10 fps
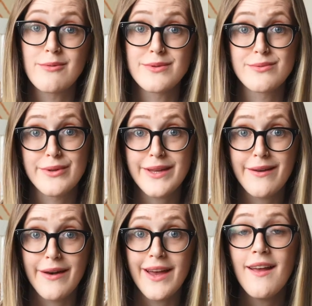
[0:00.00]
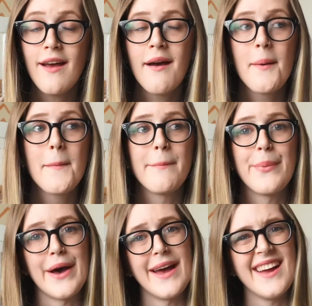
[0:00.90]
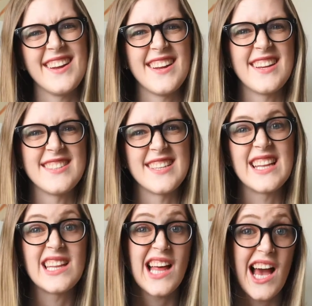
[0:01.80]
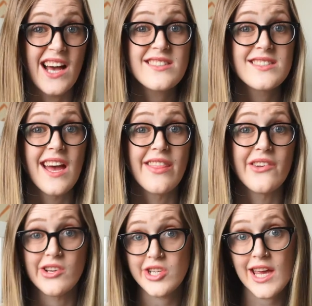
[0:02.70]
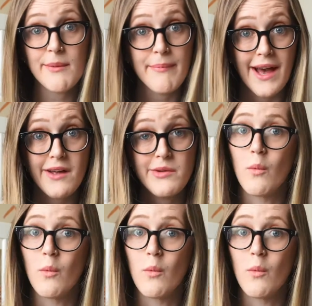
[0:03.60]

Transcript: It was really good, but it didn't last, and the nausea came back.